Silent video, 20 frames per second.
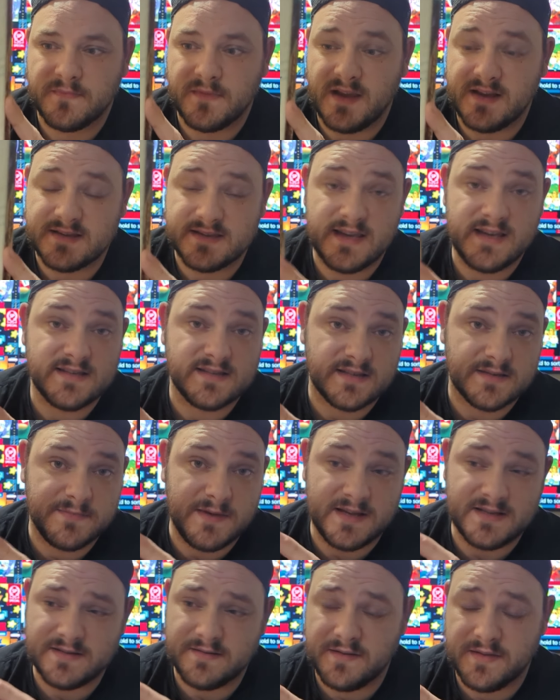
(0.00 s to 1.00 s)
I say it's
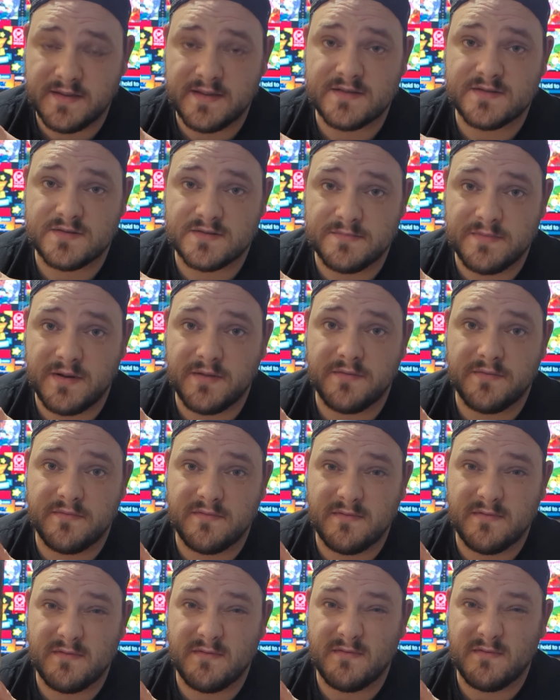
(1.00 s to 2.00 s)
expensive, I think this was about
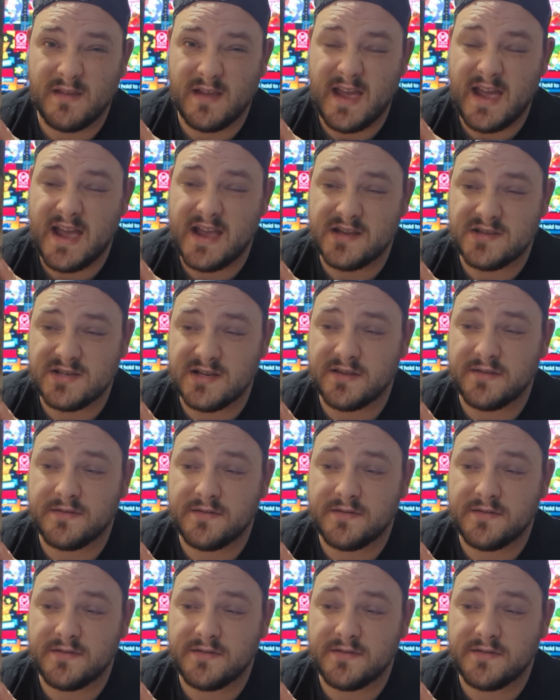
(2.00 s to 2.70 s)
edging